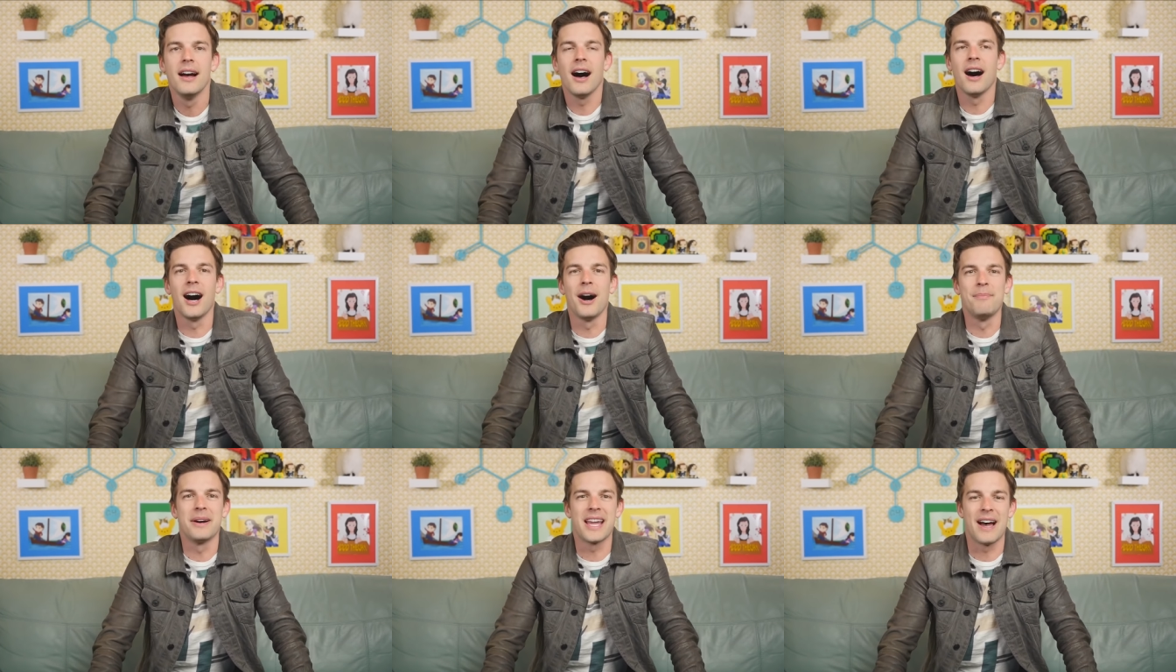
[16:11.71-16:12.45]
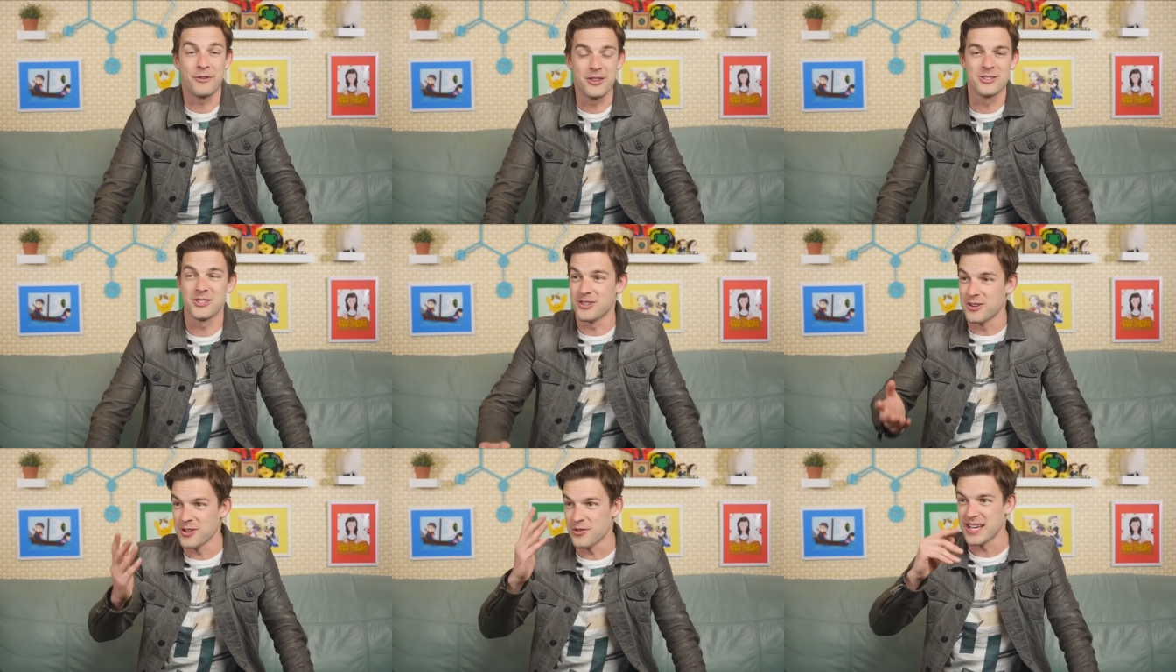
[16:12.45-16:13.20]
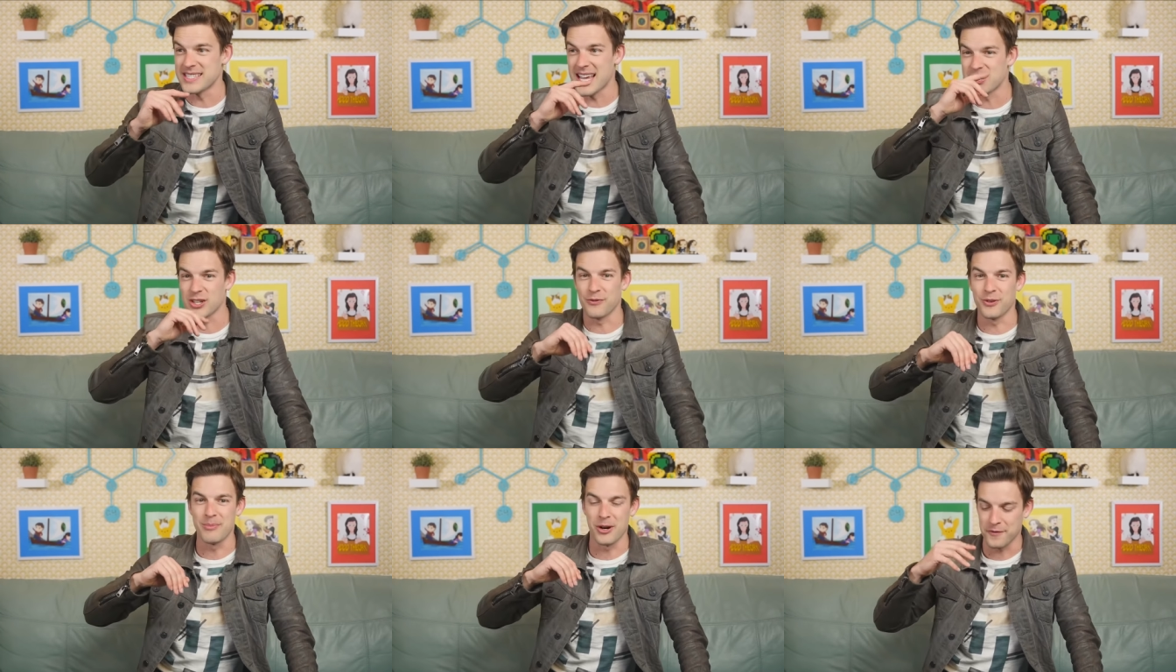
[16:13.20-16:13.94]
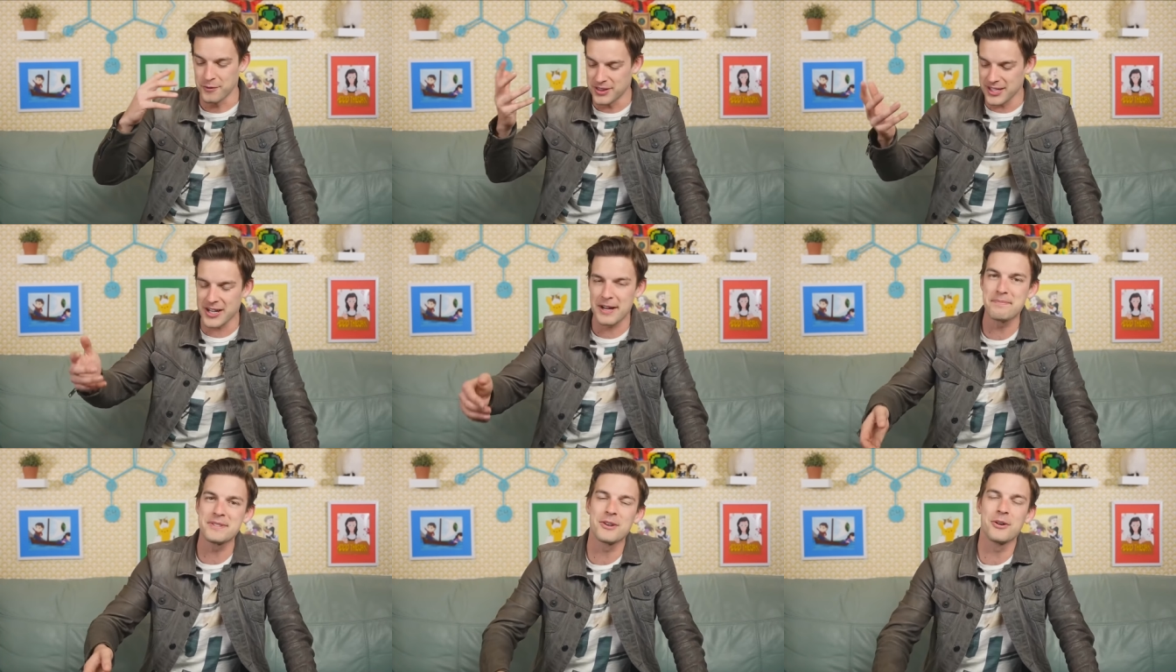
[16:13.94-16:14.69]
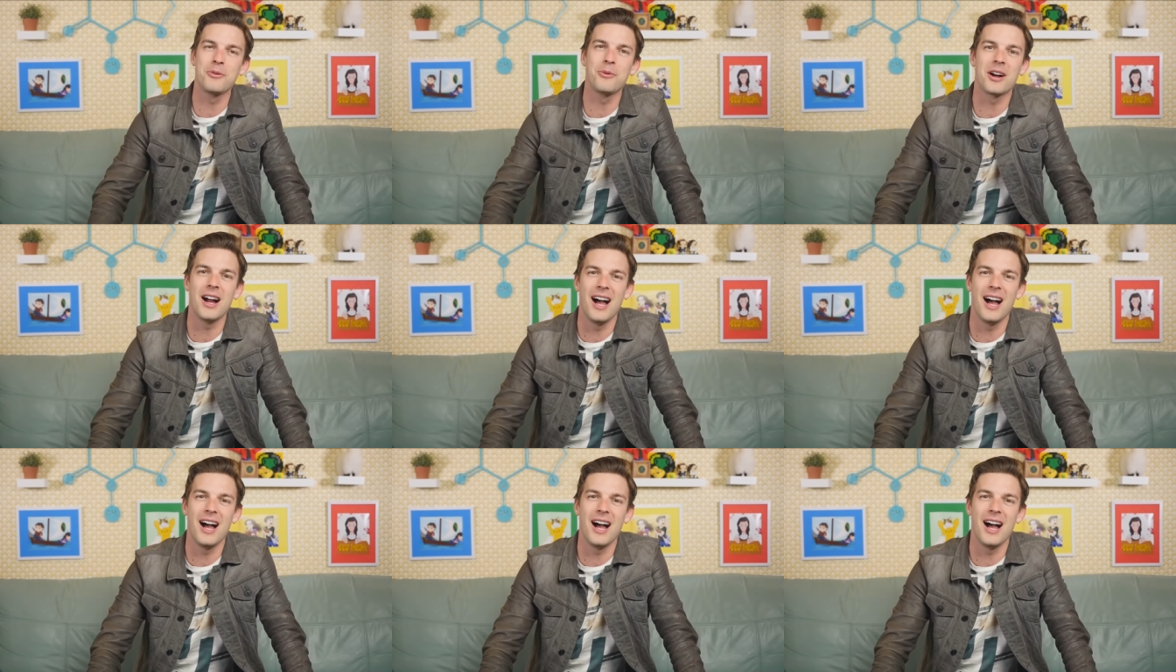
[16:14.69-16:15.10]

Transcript: Uh, but yeah, for those of you who don't know, that's actually from our food theory episode where